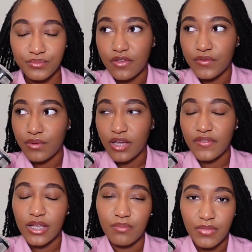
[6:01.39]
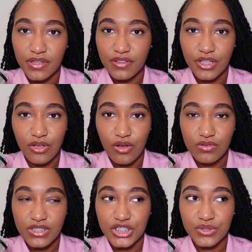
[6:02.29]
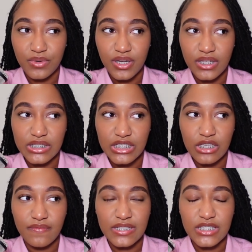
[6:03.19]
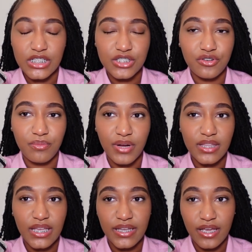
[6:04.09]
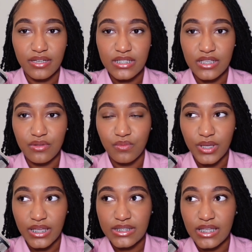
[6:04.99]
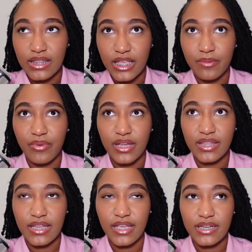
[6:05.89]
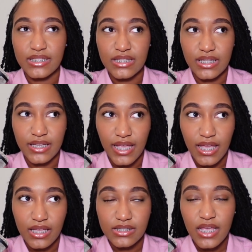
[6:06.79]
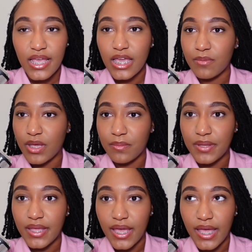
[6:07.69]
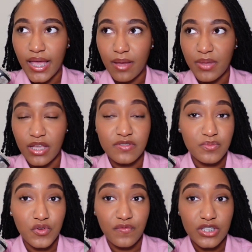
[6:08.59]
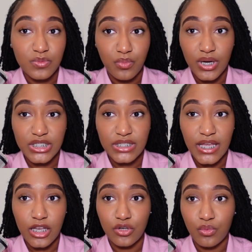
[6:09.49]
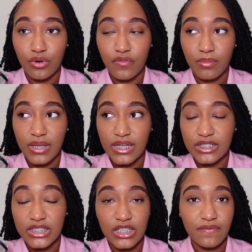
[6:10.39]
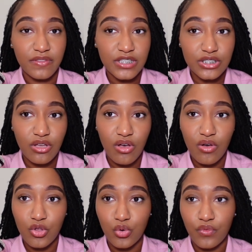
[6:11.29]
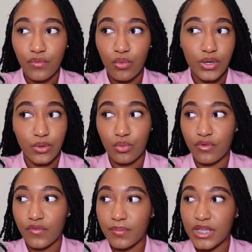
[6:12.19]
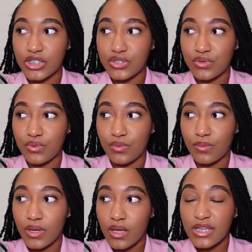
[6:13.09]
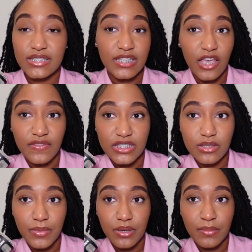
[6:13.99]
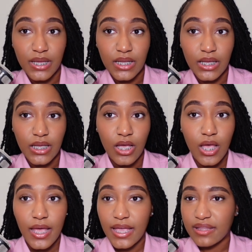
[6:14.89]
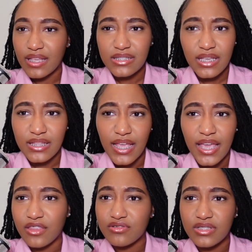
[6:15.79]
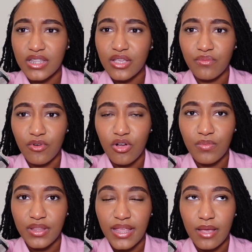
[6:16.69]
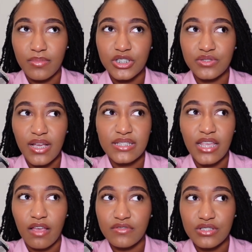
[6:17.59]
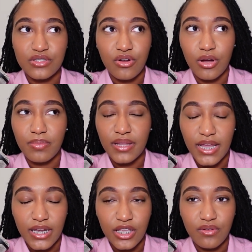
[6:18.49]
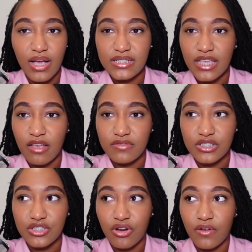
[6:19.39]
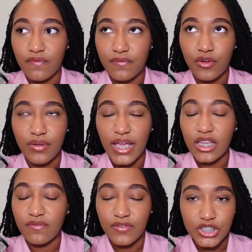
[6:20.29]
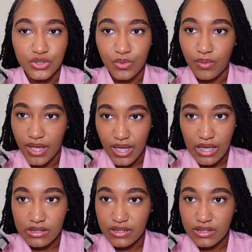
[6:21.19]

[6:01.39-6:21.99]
If you have like monthly goals that you want to achieve, it's easier to break that down into the weeks and then break that down into the days. It may be, hey, I may have to move this brunch date in order for me to achieve this goal, or in order for me to save this amount of money and things like that. And there's nothing wrong with that, but you guys have to start planning. You guys have to start creating visual aids.